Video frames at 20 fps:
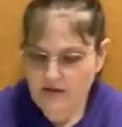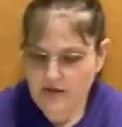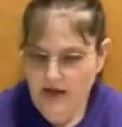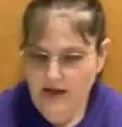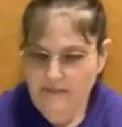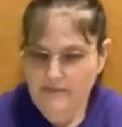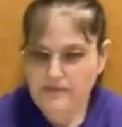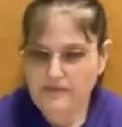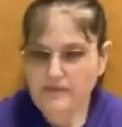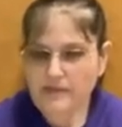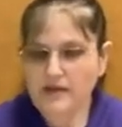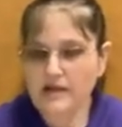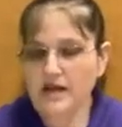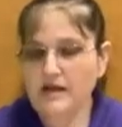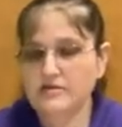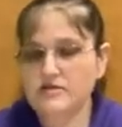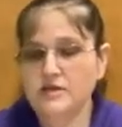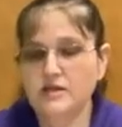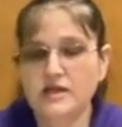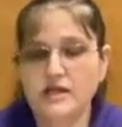Okay.
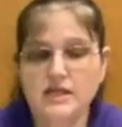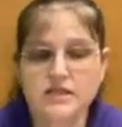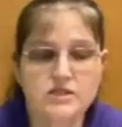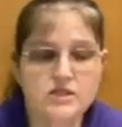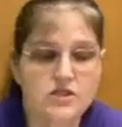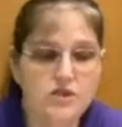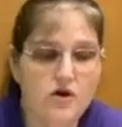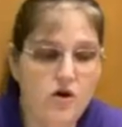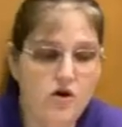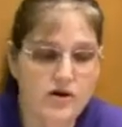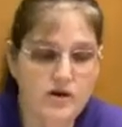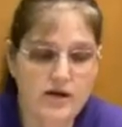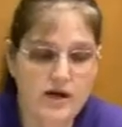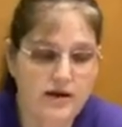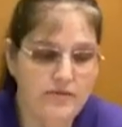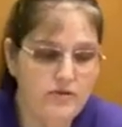Now to get started,